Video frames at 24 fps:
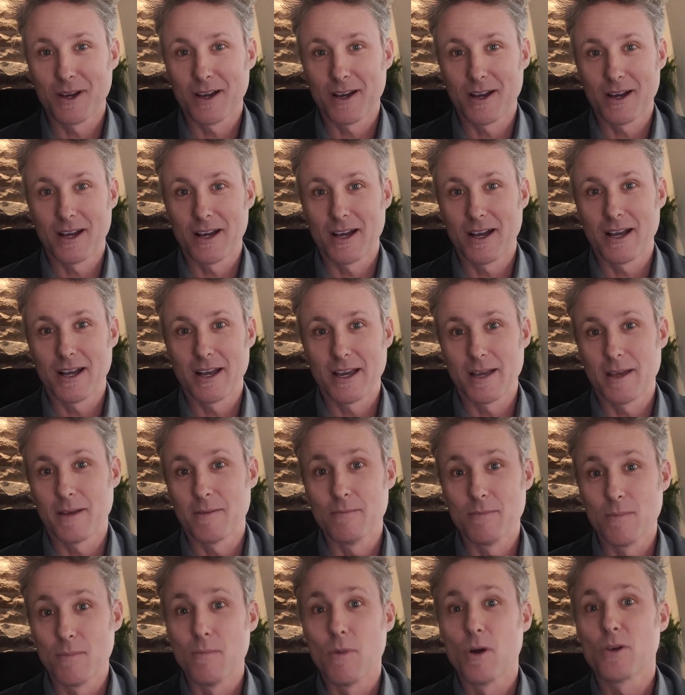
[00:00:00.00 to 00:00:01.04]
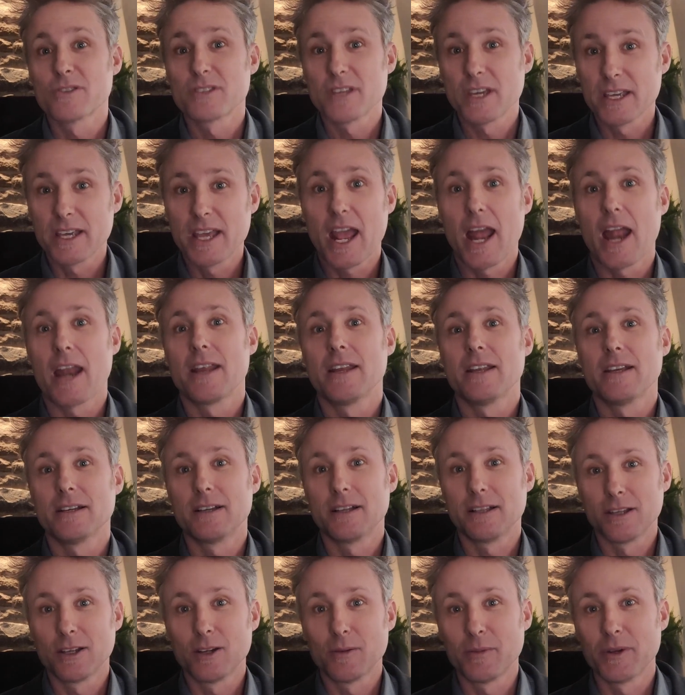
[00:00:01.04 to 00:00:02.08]
mostly in Canada,
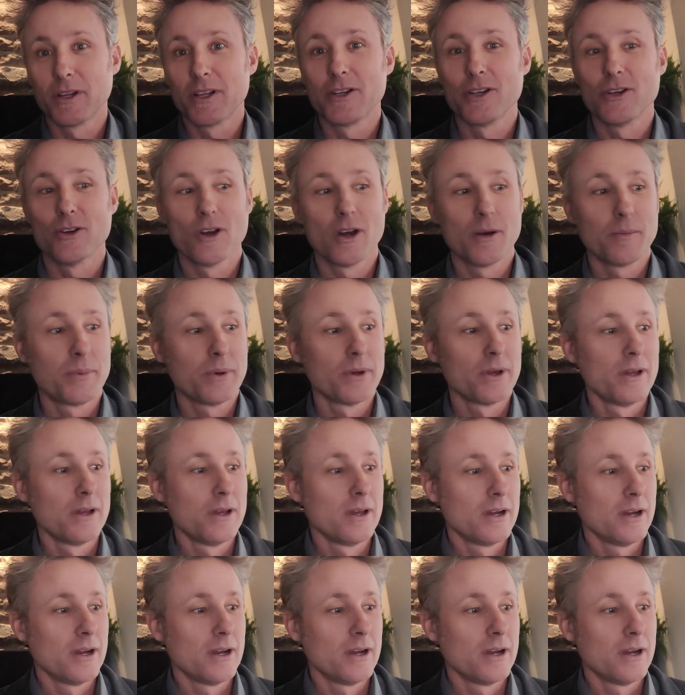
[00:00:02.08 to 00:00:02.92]
a little bit in Europe.